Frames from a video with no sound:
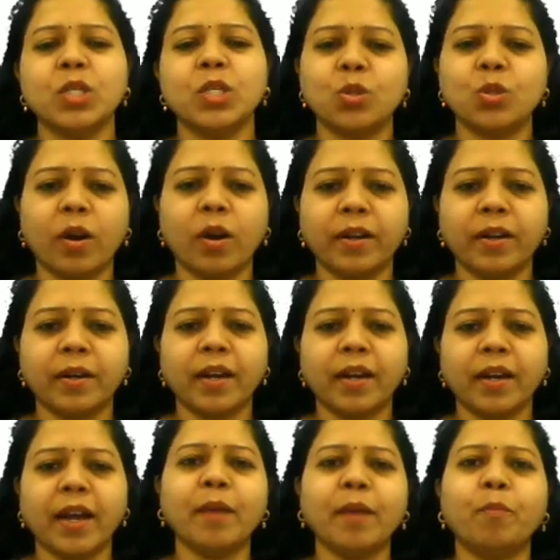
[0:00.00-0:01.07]
salt
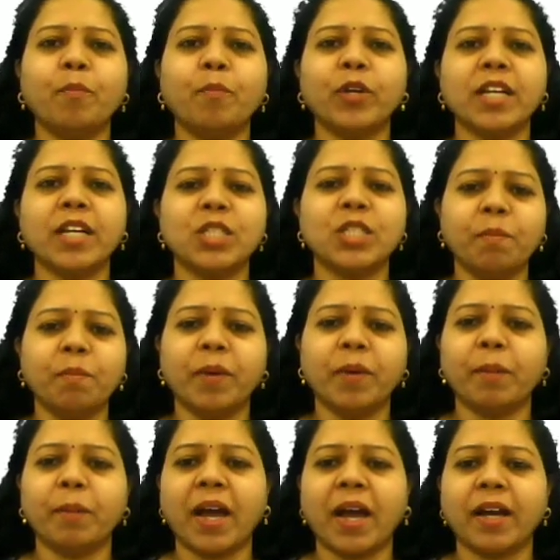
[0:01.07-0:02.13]
and potassium
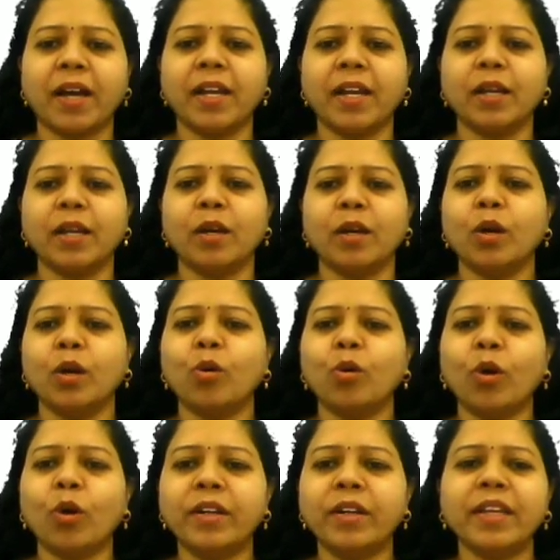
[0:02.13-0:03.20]
permanganate
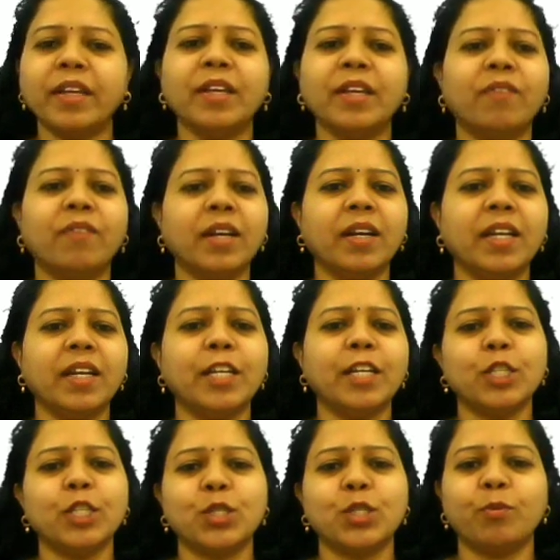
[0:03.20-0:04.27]
got
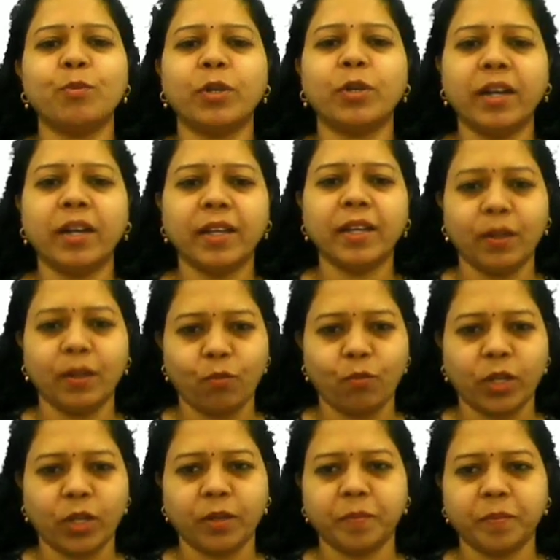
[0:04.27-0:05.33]
evenly distributed in
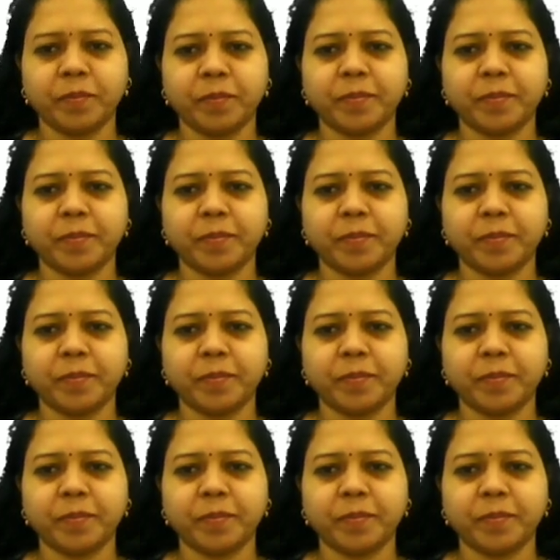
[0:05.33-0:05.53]
water.